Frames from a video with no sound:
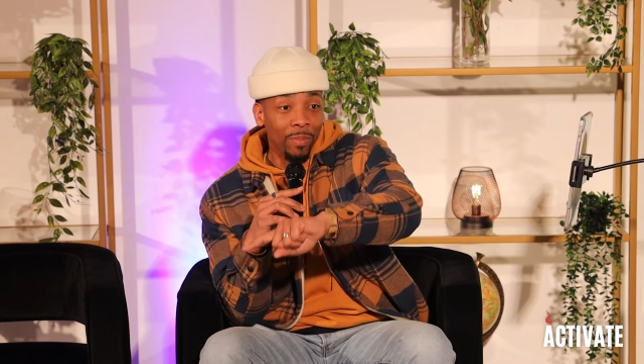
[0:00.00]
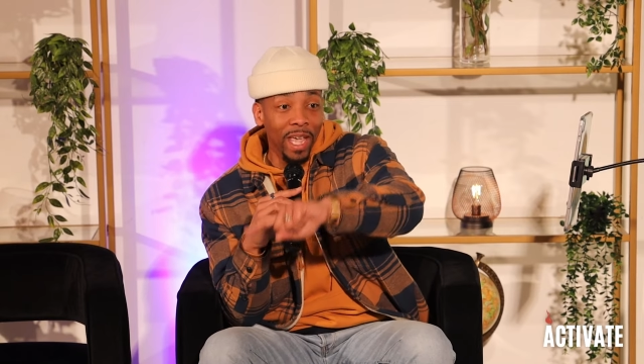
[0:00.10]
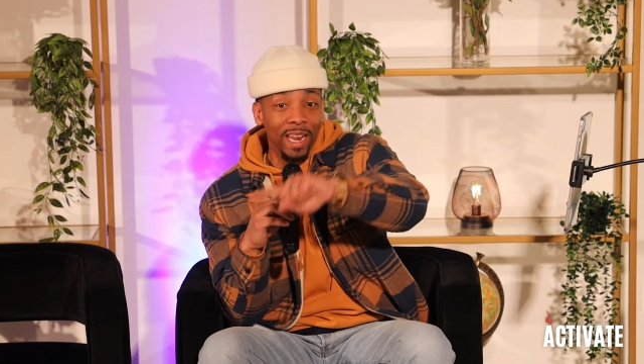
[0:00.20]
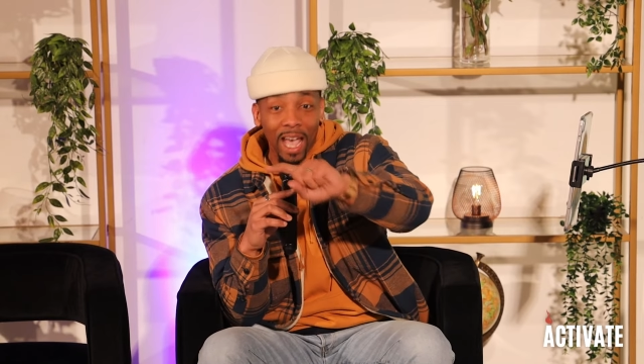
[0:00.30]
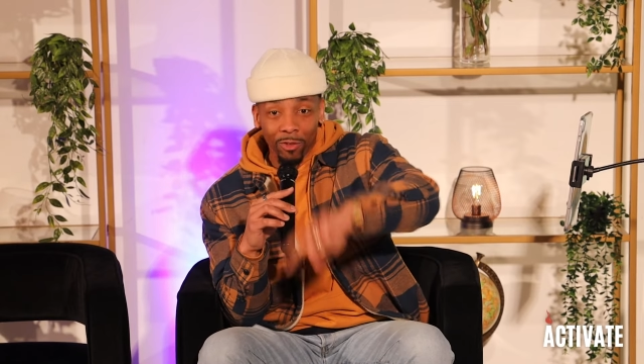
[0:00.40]

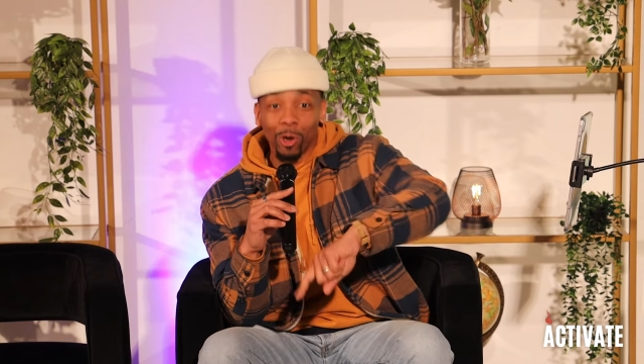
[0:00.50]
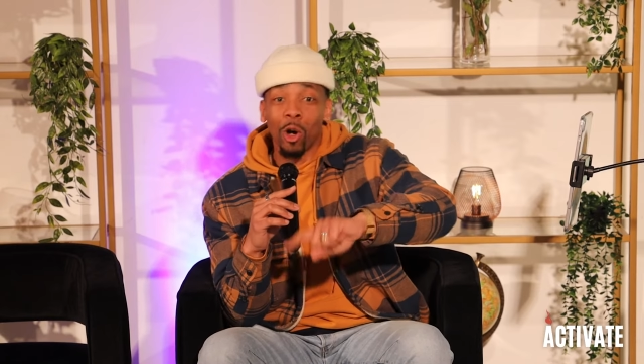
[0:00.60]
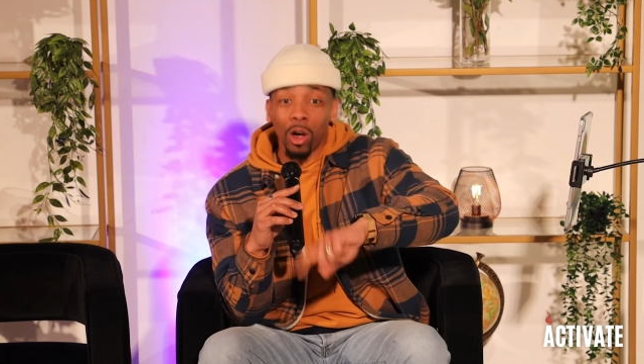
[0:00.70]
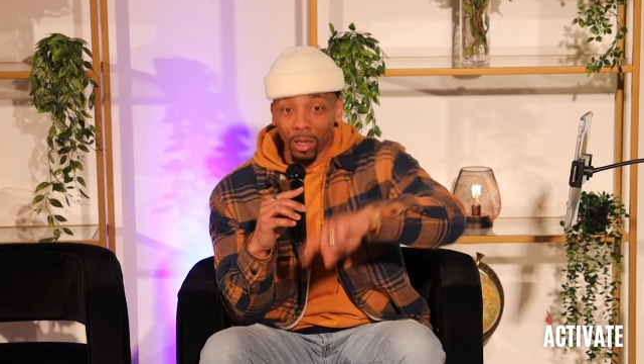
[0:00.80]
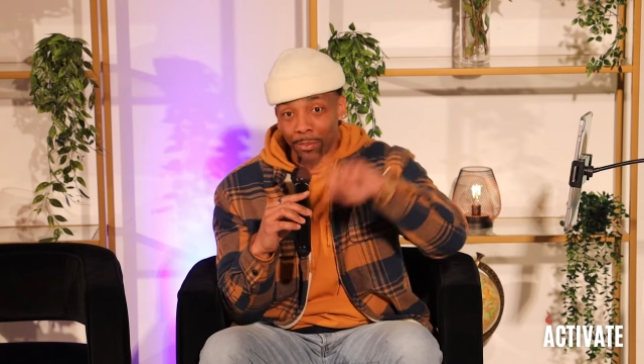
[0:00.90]
and have her
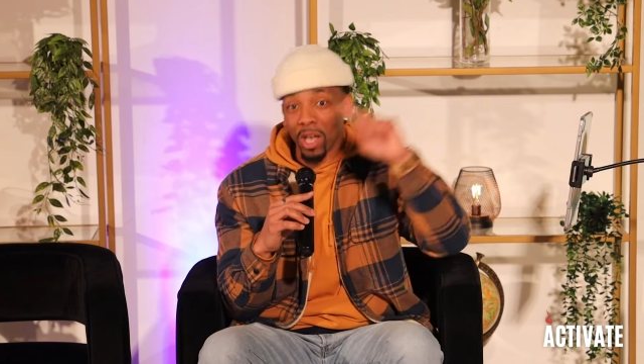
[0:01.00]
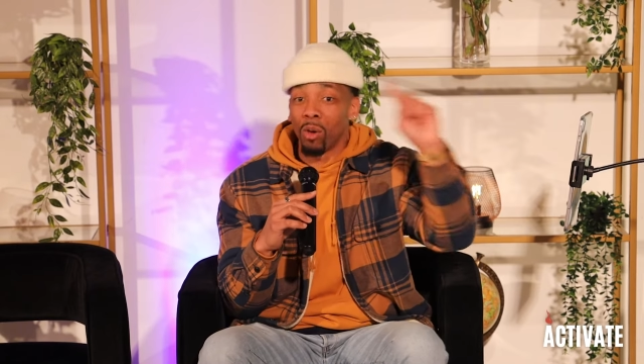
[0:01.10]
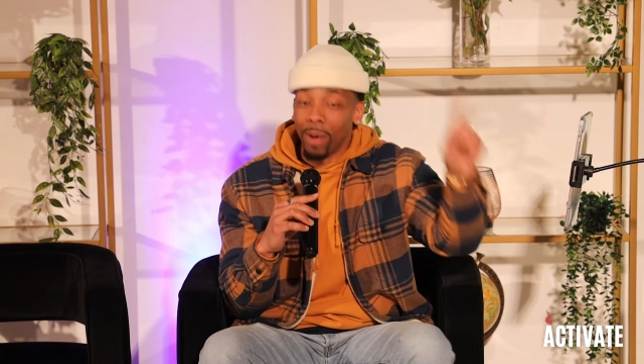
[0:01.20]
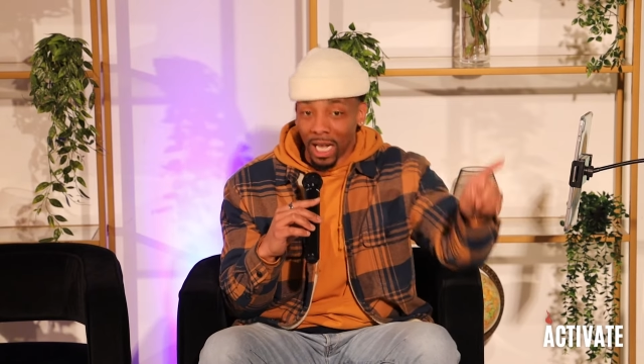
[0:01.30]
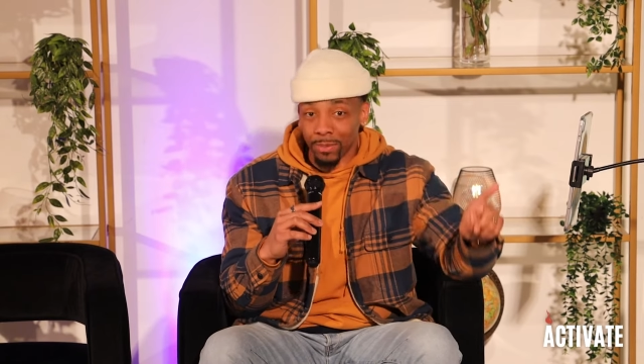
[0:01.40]
call a bail
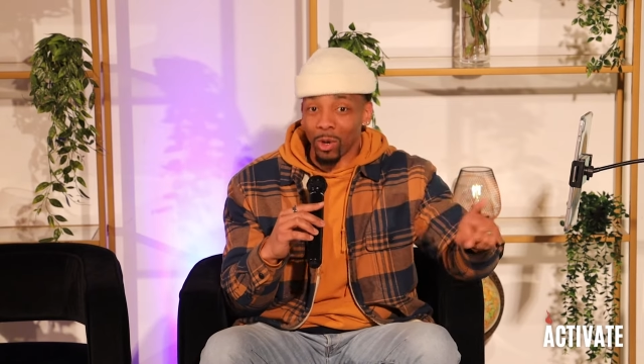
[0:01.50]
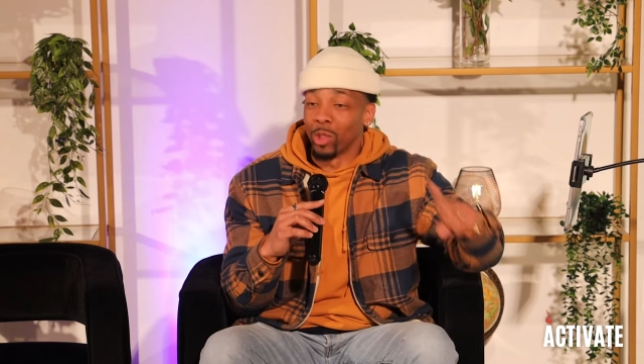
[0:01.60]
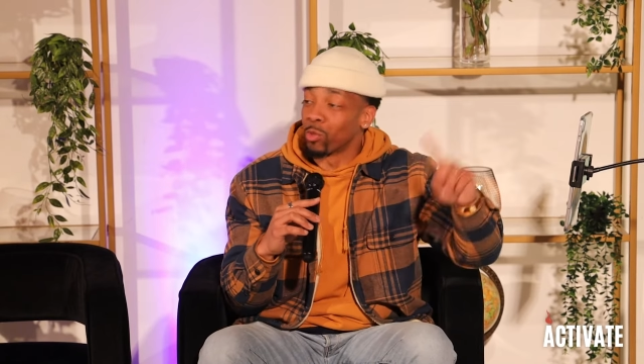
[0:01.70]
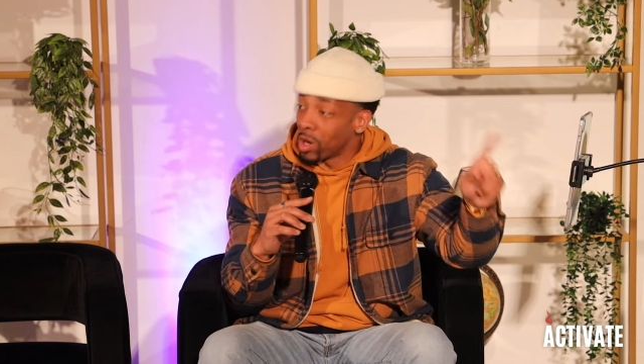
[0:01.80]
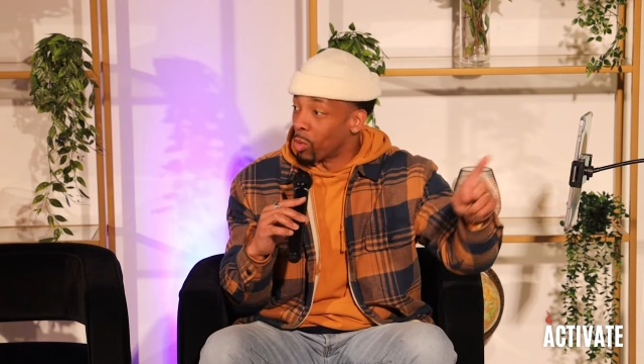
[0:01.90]
bondsman on
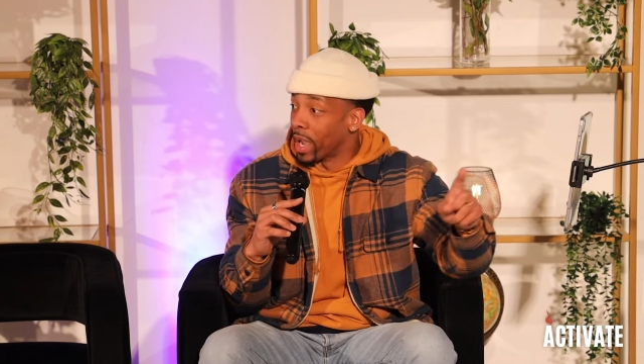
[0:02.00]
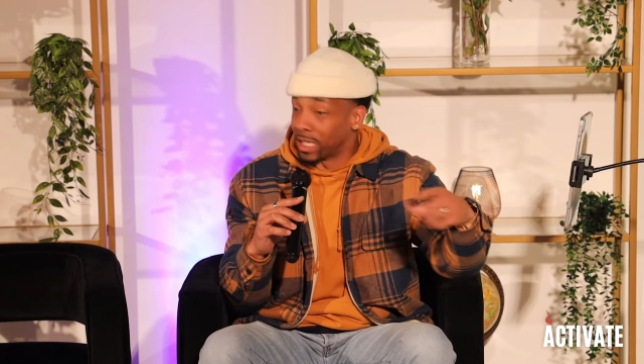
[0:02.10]
three way